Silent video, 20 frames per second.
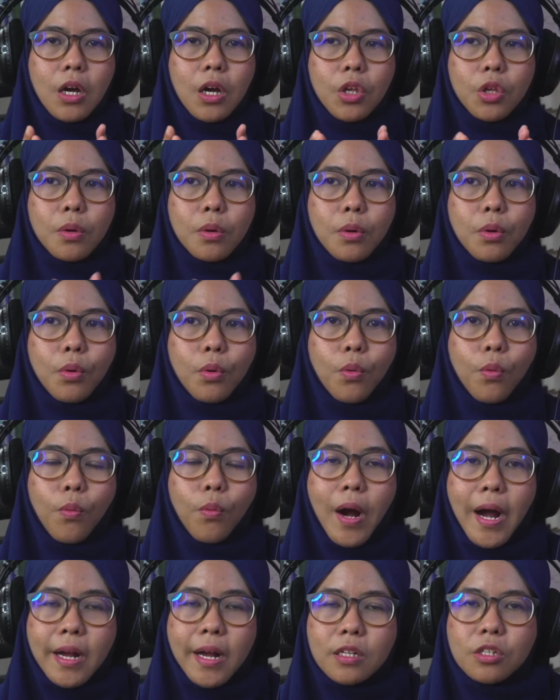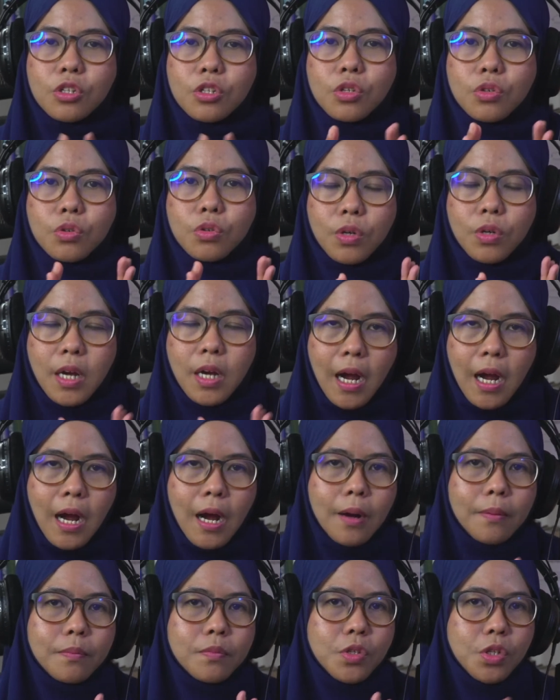you want to
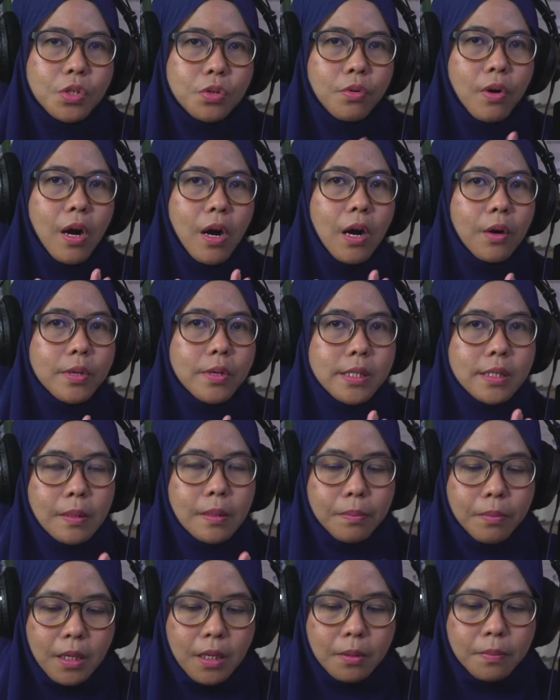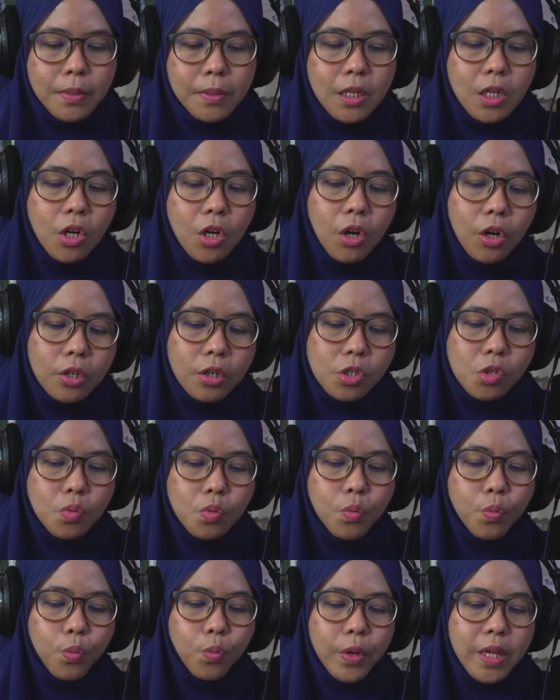come to our summit because
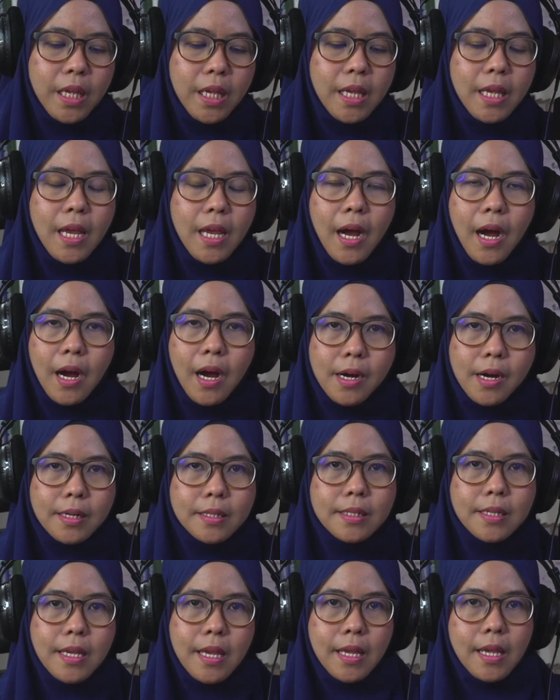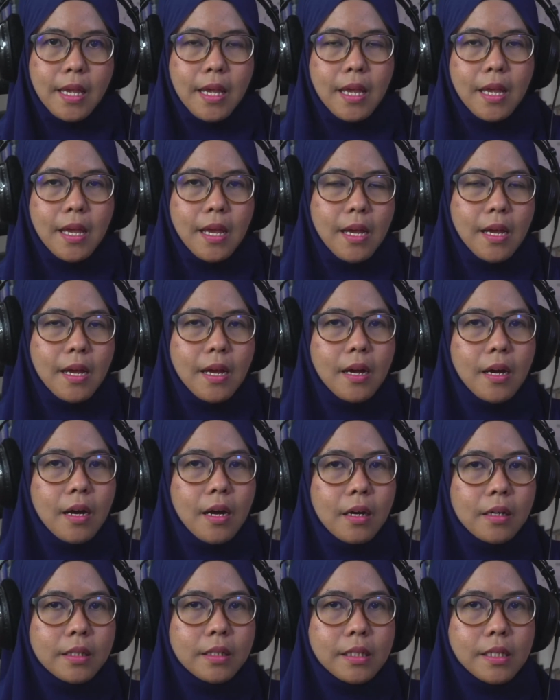we are taking
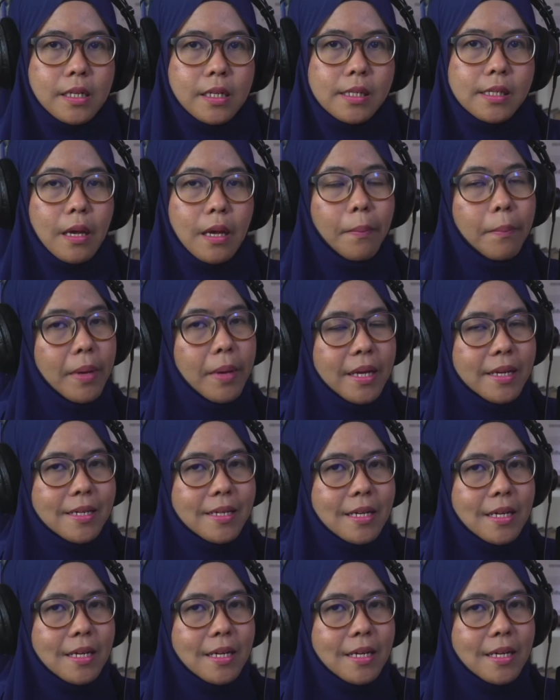the summit